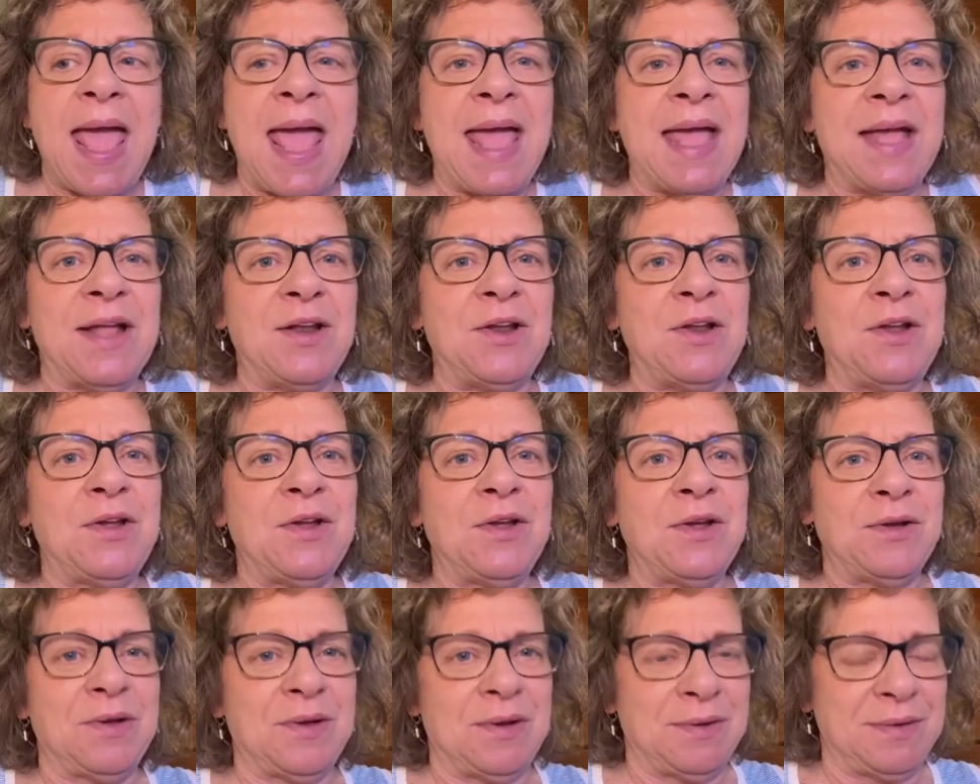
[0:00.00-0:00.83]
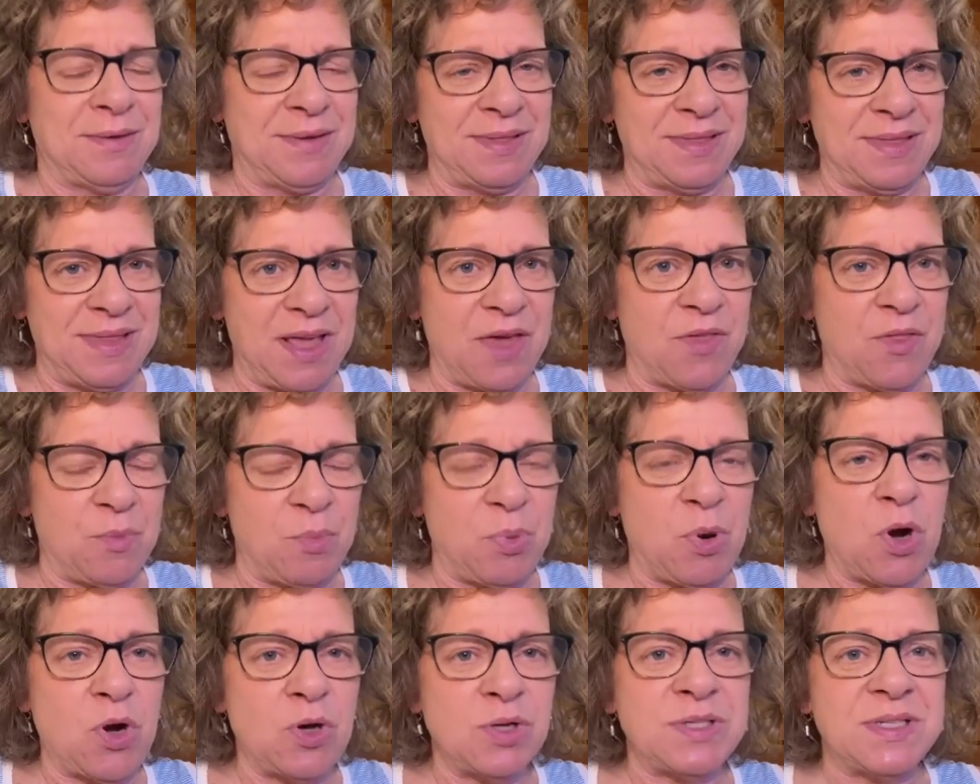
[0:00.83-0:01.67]
And the other
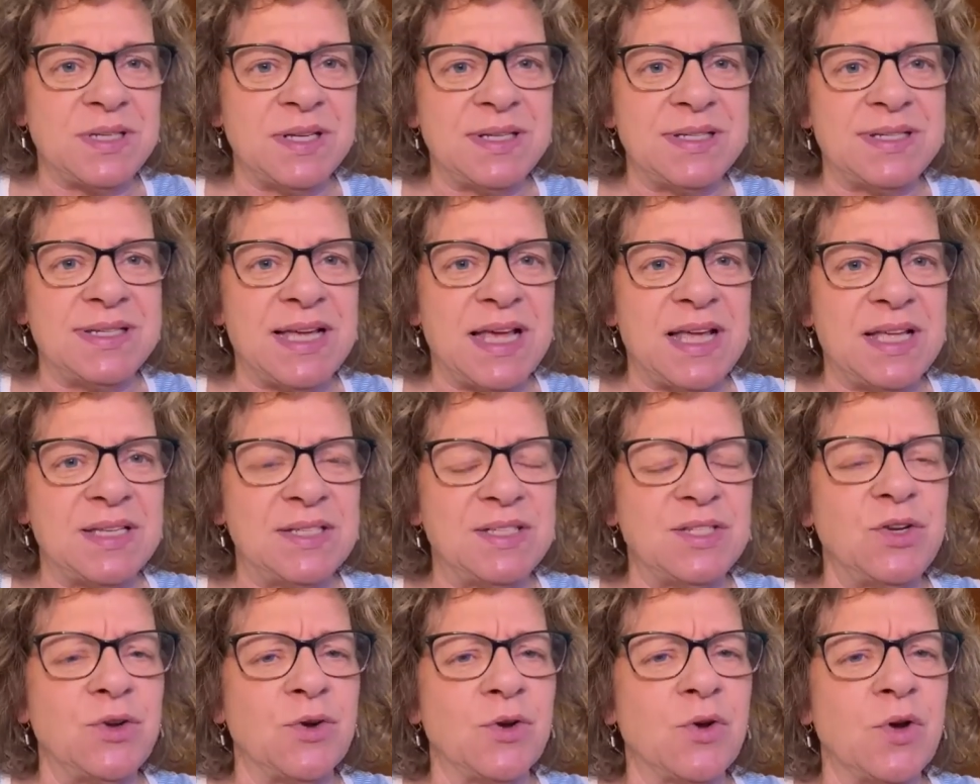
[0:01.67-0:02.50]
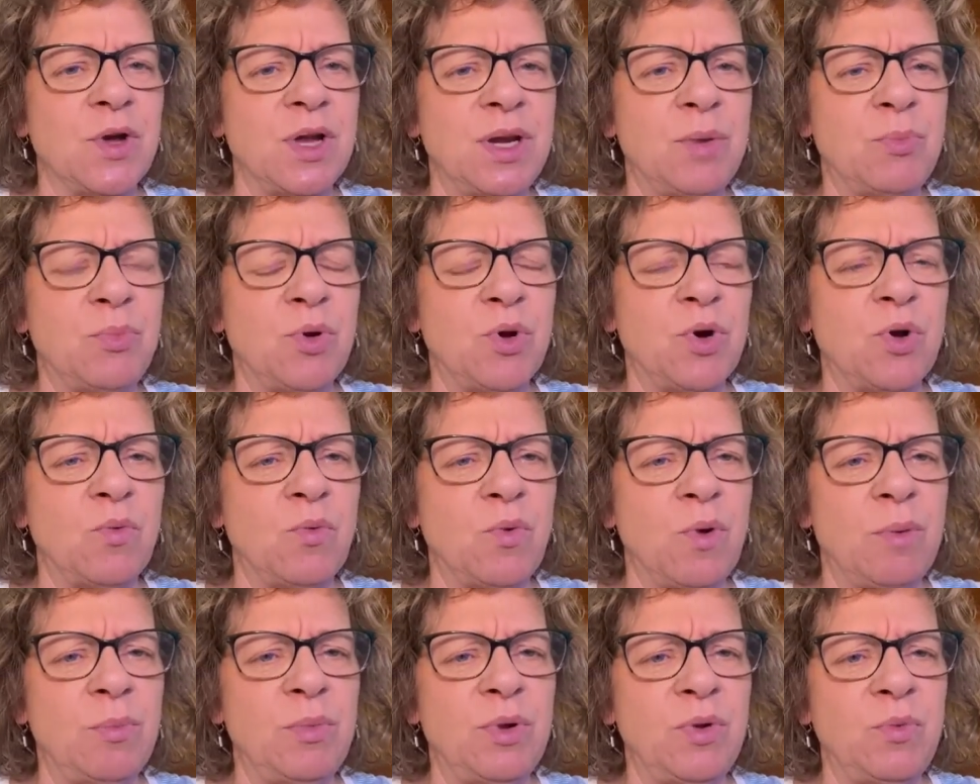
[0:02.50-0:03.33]
person says, you're going to put a
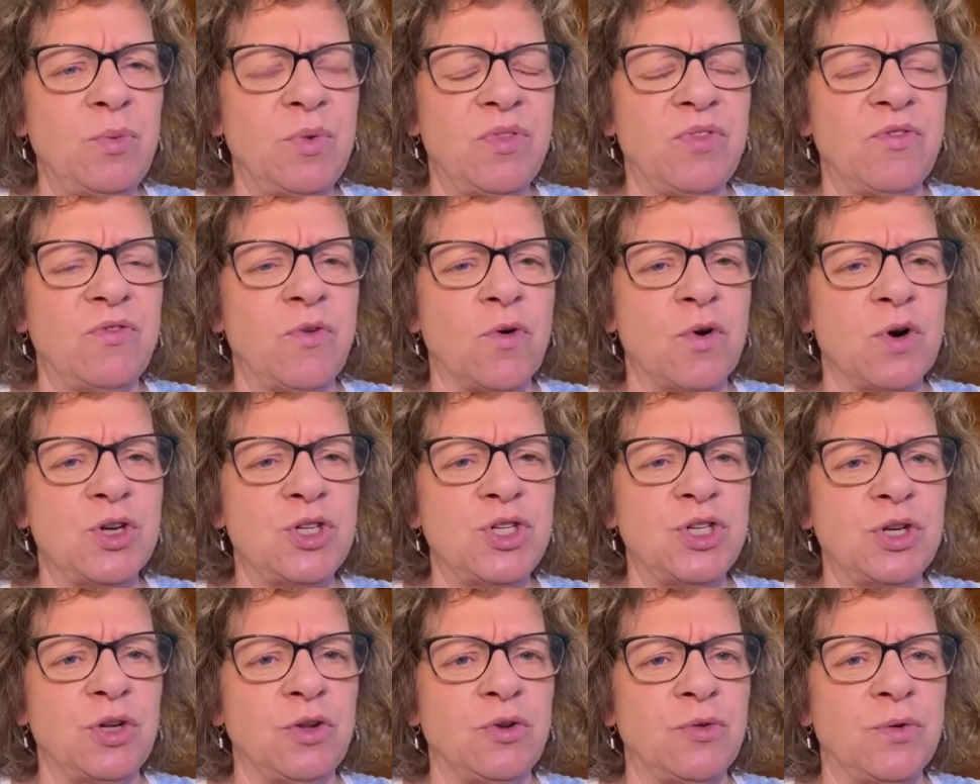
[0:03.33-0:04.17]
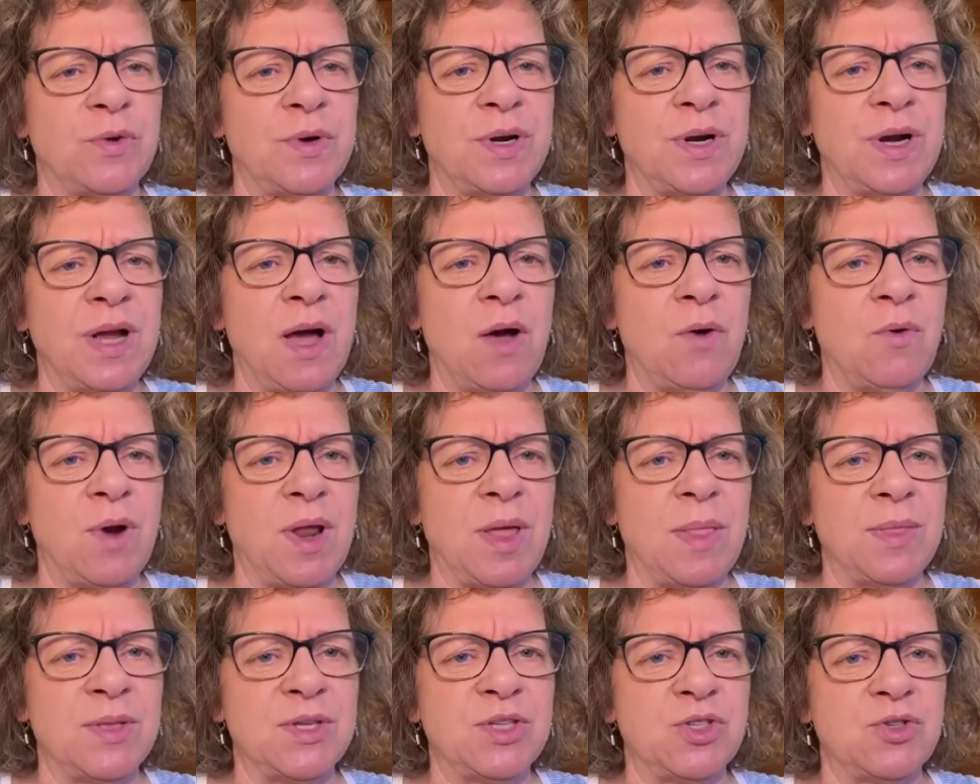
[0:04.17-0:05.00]
woman with four children out
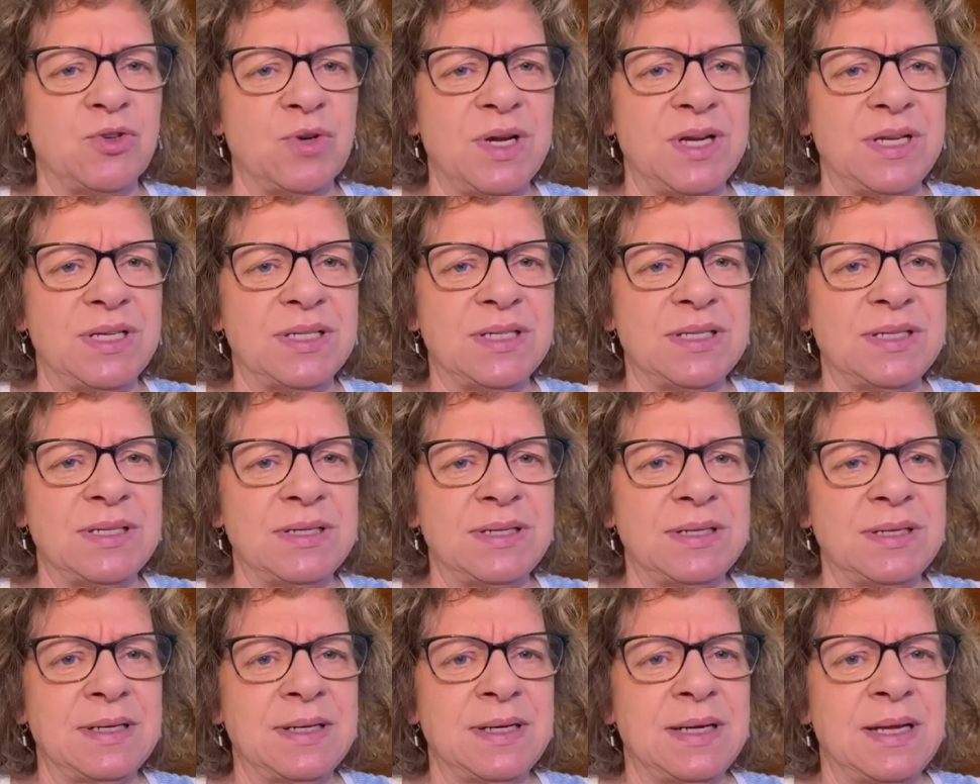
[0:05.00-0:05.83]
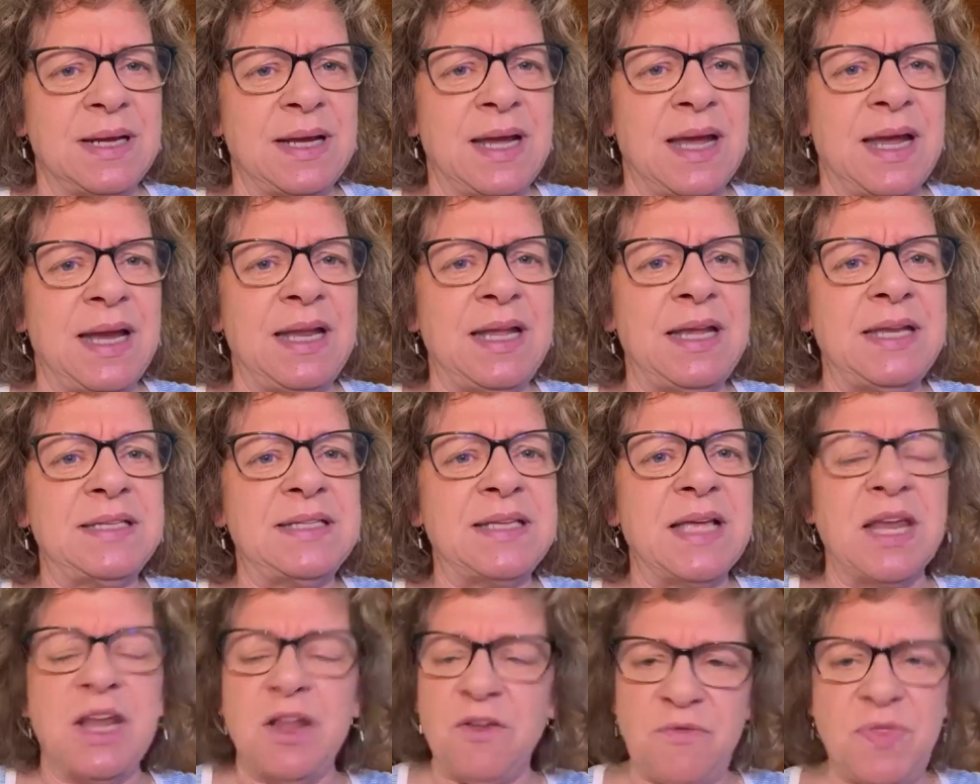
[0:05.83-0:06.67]
on the streets. And he
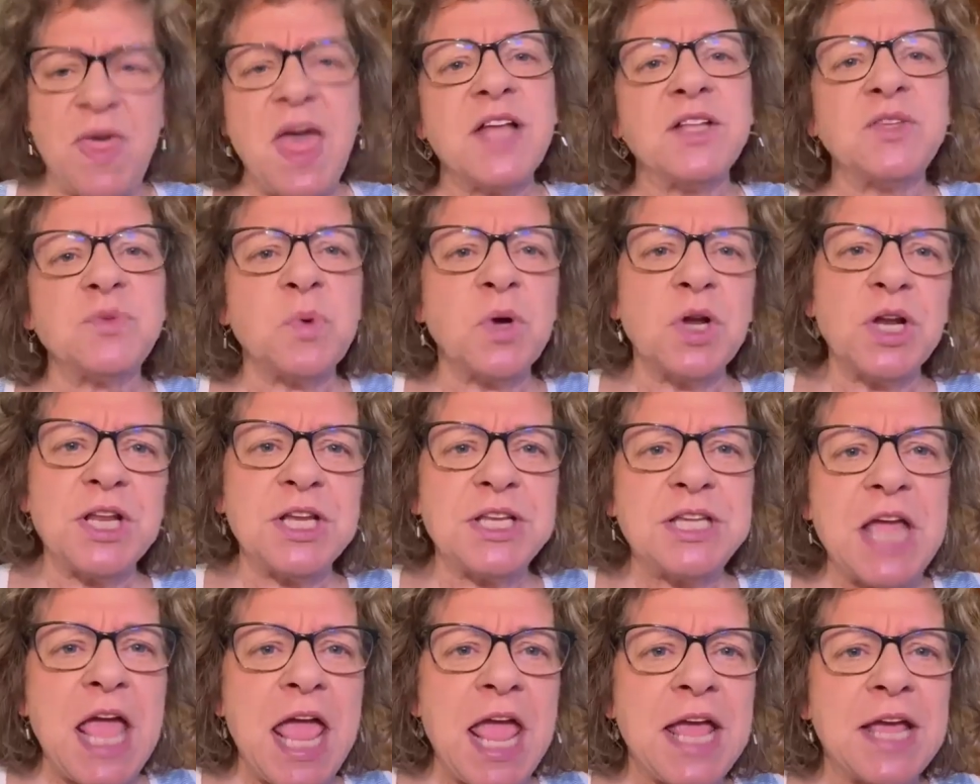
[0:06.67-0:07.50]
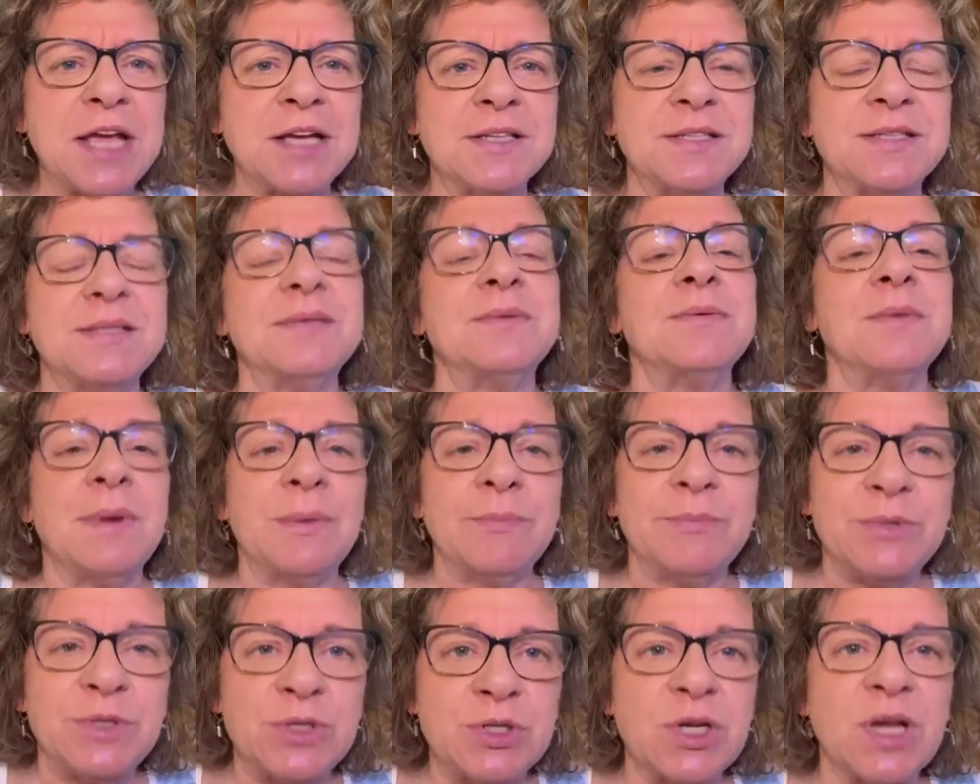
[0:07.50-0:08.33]
said, if that's what it takes,
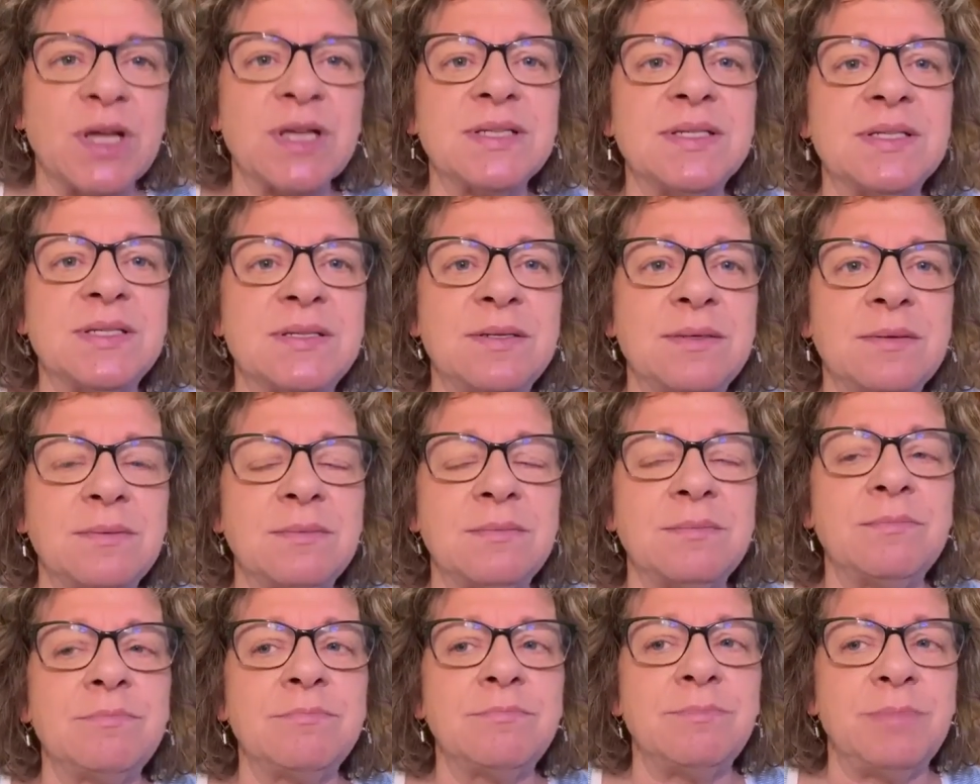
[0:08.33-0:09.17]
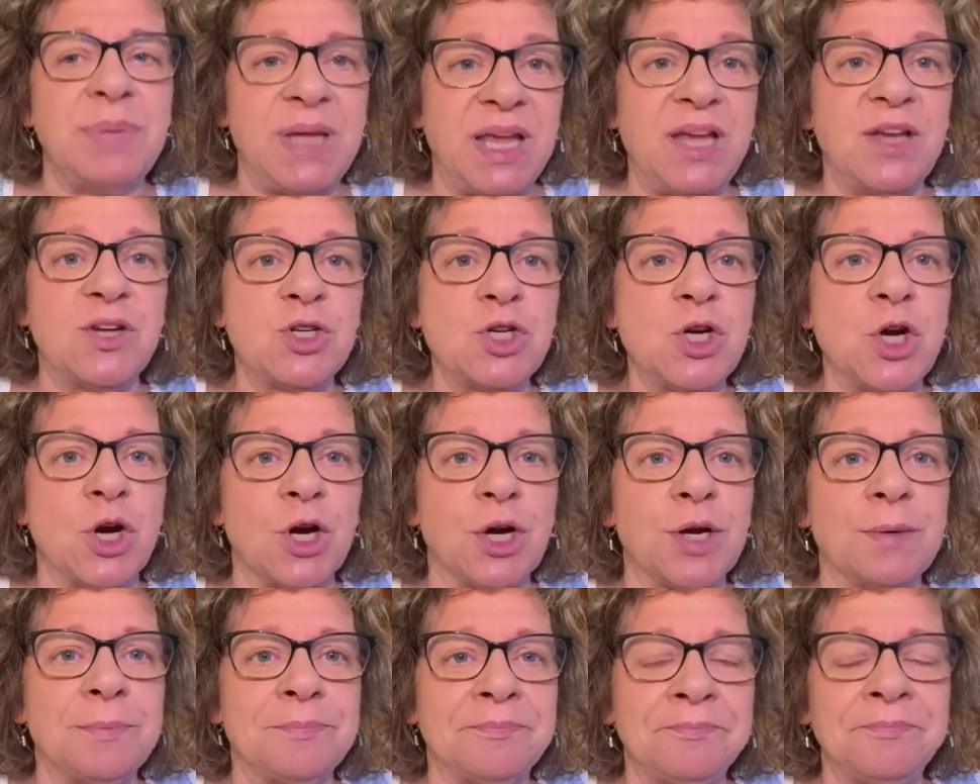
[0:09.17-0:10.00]
just being a
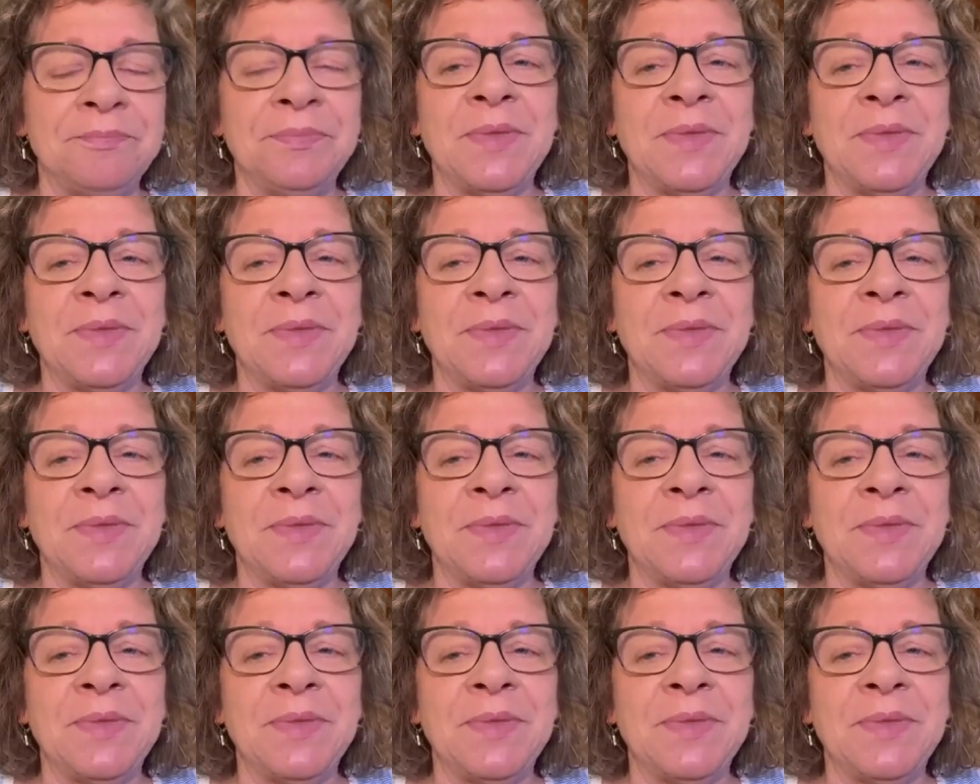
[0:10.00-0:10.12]
jerk.